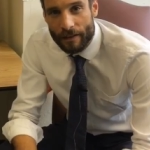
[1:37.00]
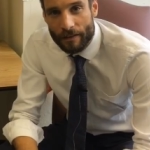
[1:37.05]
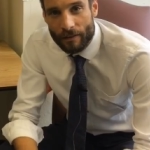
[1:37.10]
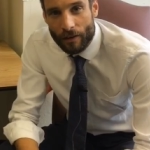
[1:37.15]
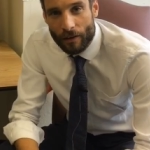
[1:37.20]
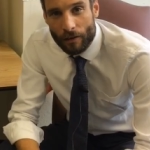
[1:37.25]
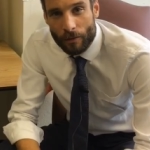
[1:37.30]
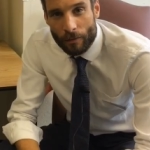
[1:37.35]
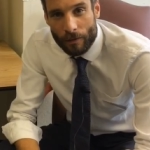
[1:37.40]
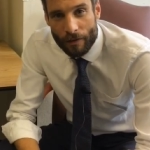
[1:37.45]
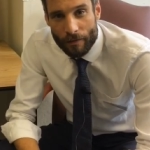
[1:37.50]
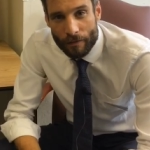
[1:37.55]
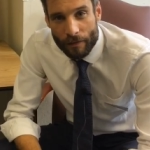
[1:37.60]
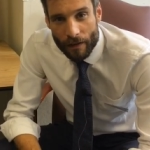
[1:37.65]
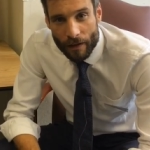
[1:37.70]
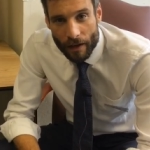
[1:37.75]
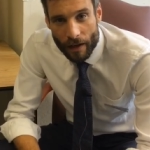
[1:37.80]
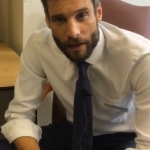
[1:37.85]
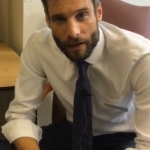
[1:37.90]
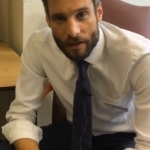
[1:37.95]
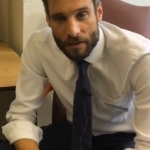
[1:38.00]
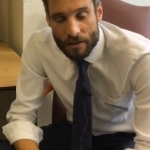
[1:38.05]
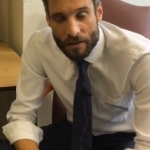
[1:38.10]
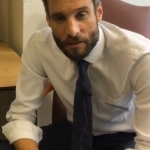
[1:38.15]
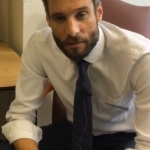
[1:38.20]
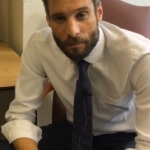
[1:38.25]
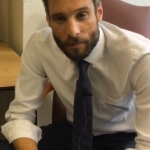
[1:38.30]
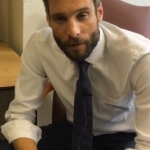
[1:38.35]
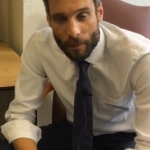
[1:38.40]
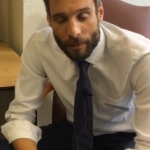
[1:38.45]
Todd. I work for
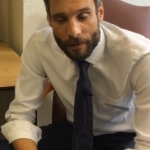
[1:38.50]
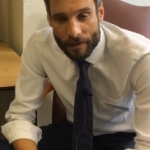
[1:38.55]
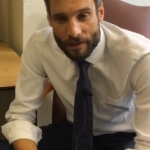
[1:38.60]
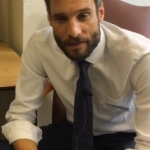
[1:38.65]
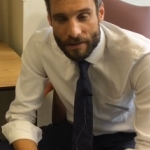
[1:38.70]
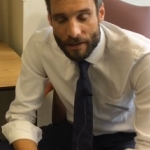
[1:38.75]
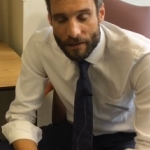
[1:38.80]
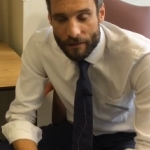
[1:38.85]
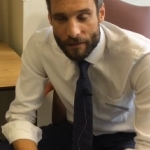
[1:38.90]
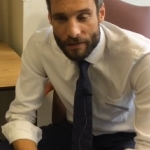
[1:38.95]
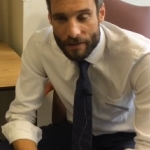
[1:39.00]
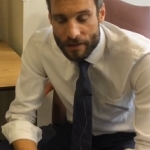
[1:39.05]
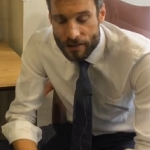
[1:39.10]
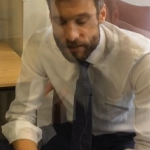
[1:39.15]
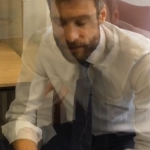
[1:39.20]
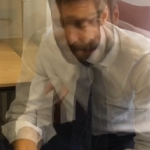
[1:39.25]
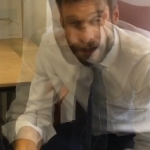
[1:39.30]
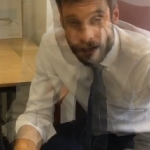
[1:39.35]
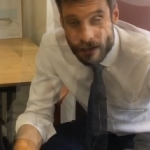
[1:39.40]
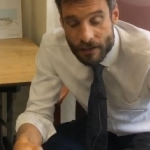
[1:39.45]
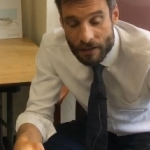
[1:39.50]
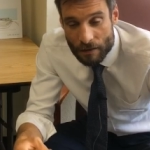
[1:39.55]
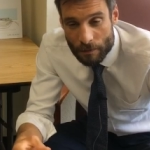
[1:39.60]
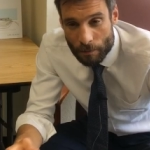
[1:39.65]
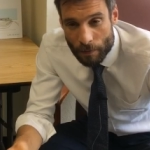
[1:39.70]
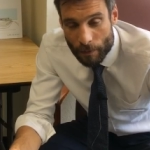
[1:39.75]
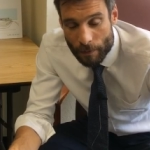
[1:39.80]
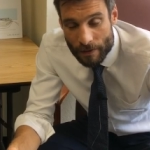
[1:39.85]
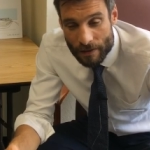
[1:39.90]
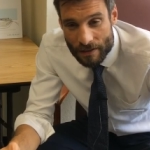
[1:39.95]
NHS Property Services. NHS
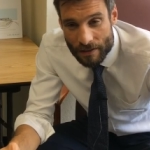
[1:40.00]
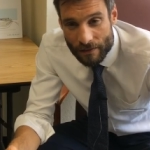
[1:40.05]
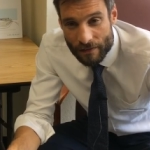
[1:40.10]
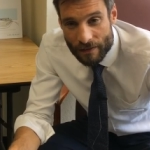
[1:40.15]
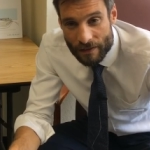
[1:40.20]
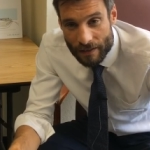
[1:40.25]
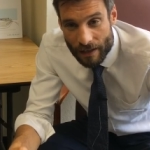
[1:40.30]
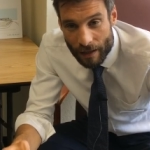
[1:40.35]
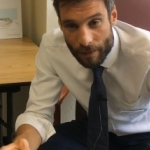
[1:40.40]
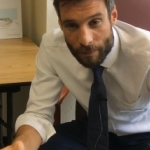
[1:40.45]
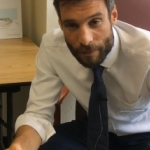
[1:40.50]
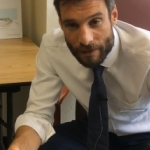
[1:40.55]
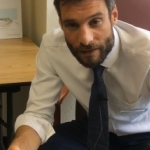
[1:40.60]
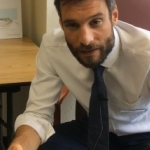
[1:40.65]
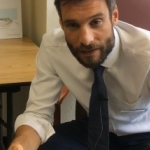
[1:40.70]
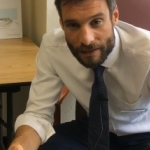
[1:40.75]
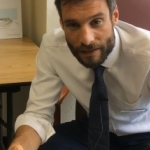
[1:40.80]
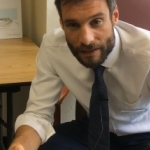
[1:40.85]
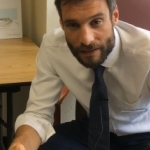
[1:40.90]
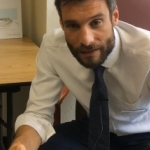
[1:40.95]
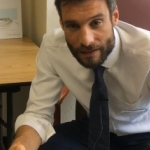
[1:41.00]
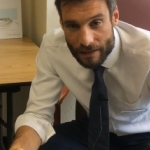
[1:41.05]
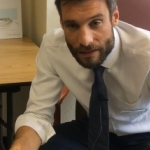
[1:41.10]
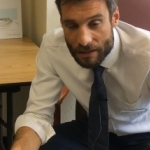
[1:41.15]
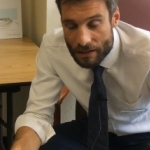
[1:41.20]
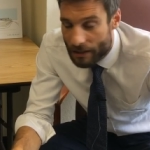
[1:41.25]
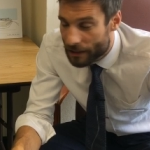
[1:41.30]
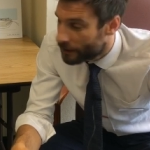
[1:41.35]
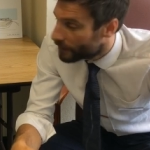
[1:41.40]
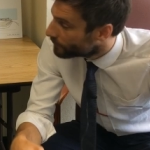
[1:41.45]
Property Services are helping the
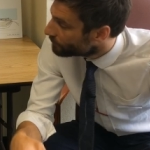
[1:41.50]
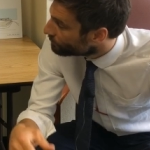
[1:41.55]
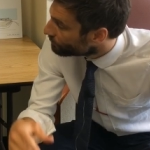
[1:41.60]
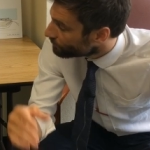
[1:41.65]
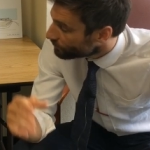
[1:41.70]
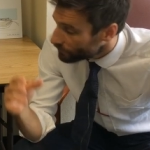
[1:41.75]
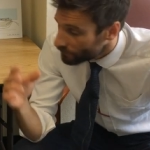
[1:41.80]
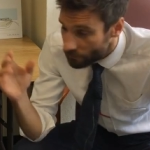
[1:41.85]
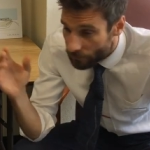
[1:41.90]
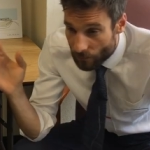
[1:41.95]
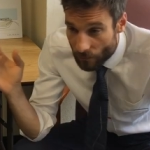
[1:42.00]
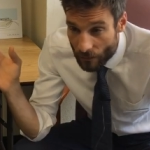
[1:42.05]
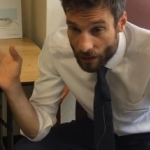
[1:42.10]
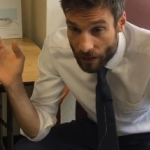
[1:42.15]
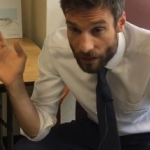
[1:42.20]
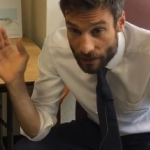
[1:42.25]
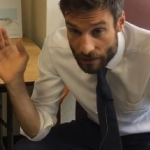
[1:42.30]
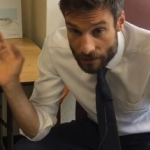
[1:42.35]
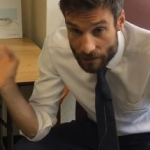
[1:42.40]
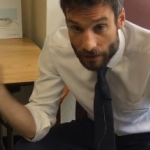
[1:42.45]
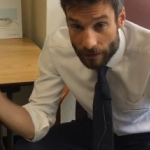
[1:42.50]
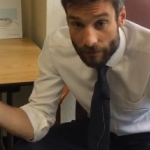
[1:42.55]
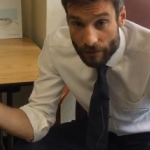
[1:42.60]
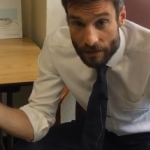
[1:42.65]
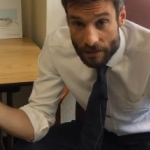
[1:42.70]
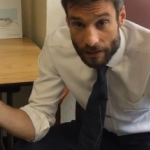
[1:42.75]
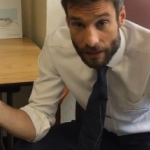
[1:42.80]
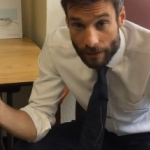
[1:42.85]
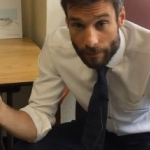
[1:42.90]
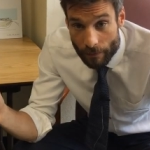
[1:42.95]
CCG deliver the
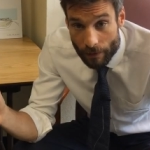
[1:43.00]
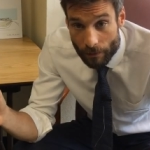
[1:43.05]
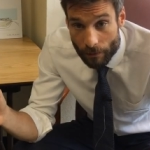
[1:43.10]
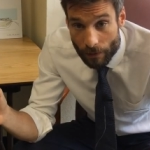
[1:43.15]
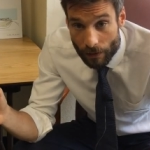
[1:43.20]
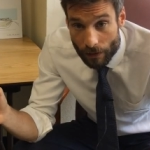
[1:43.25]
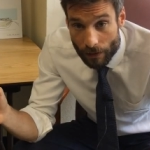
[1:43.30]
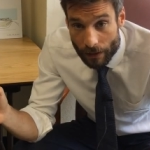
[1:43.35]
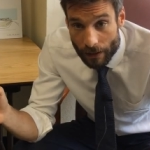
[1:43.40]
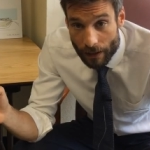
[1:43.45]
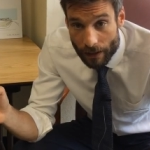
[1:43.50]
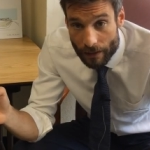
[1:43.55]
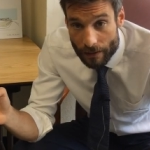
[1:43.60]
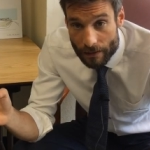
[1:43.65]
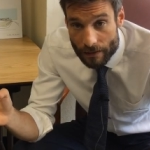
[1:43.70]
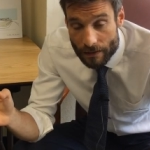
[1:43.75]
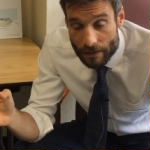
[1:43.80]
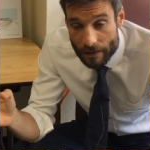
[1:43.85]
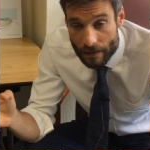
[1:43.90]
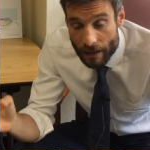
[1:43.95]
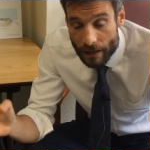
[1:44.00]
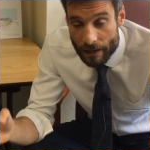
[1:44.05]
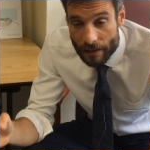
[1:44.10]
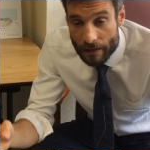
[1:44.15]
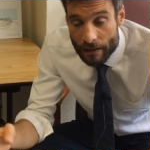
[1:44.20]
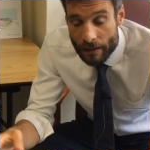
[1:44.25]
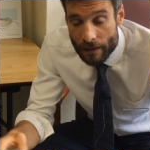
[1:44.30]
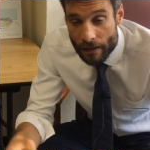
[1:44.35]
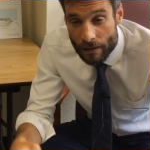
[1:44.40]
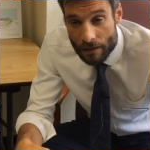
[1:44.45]
scheme that we're looking at today.
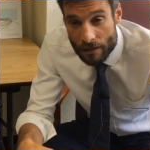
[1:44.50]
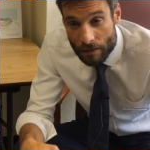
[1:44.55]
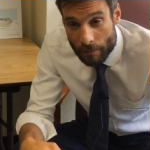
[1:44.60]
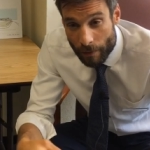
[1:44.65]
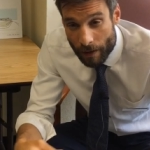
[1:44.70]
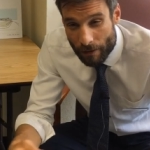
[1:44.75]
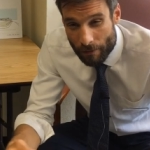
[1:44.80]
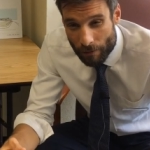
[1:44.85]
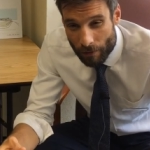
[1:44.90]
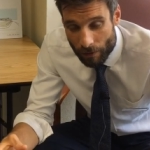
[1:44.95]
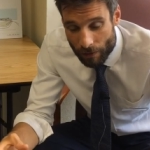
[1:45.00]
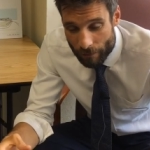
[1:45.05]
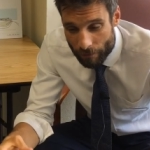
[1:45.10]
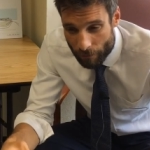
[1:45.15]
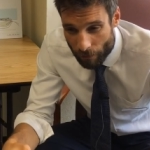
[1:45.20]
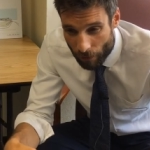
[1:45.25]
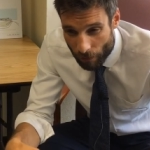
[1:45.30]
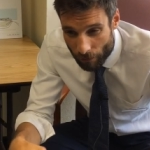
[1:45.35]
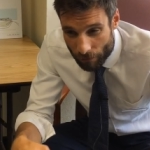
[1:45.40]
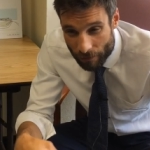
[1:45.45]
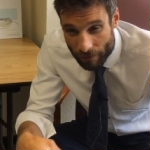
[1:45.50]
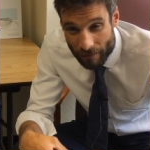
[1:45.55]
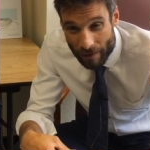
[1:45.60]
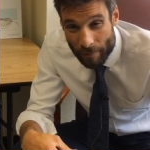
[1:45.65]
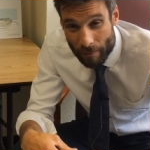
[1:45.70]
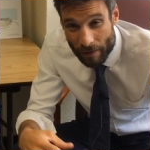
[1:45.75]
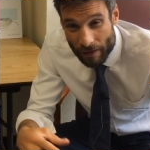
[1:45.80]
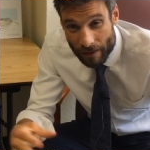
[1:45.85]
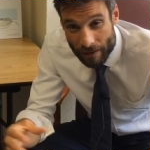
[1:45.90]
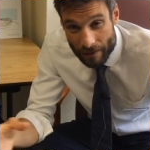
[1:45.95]
So my role involves
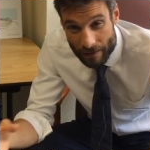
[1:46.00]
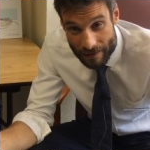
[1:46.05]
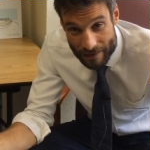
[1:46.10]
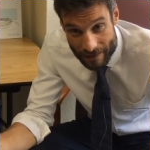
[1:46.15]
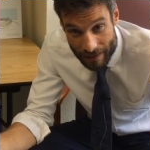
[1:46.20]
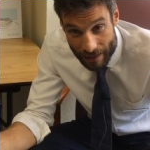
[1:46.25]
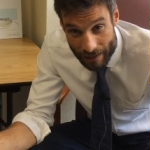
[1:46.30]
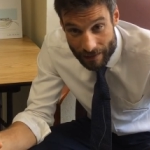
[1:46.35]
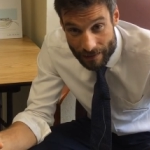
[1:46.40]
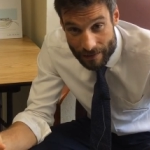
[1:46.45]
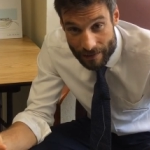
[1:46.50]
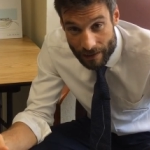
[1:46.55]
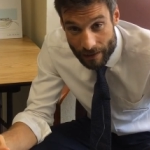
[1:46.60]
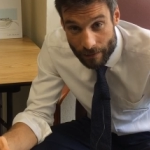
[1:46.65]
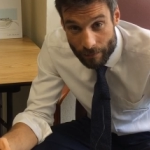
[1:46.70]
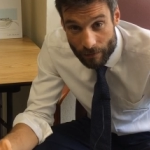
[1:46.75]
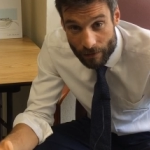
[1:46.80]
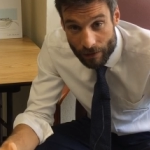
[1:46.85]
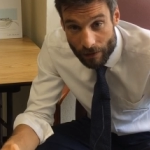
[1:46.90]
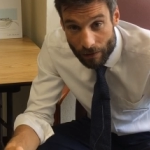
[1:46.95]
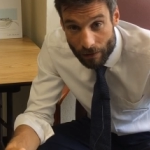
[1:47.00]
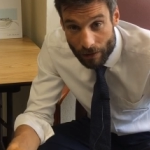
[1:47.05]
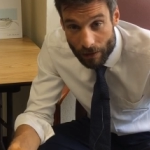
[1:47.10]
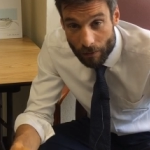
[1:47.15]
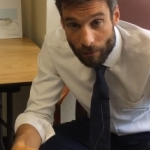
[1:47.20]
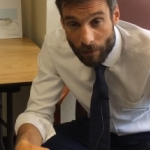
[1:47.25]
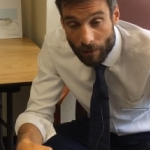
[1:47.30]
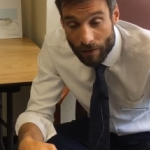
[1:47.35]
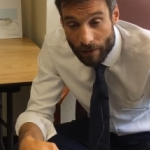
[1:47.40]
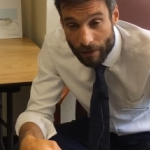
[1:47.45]
assembling the design team to look
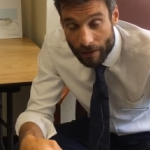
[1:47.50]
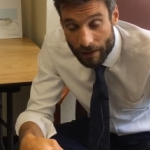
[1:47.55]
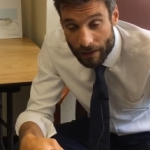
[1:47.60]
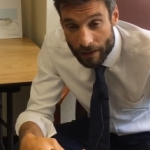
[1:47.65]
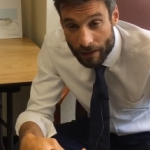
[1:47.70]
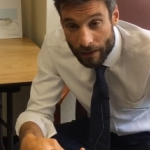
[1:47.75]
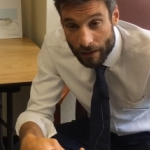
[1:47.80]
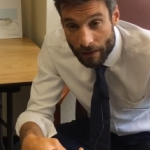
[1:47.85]
at what the